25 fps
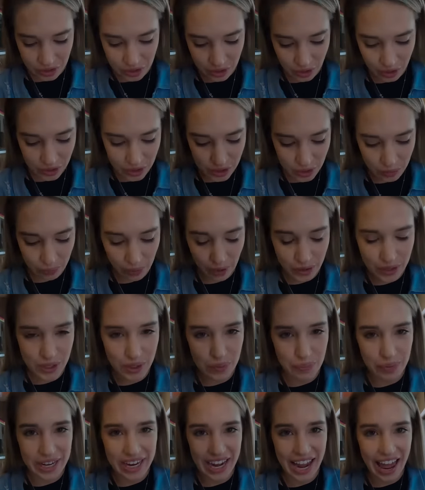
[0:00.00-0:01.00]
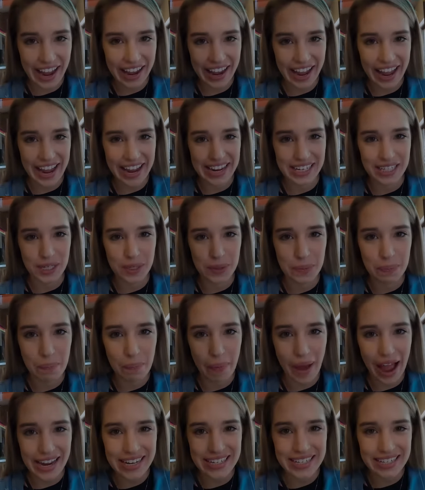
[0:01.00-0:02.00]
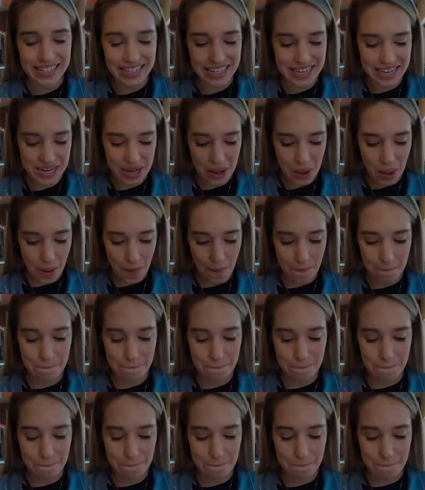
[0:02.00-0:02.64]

so it's supposed to be like a spicy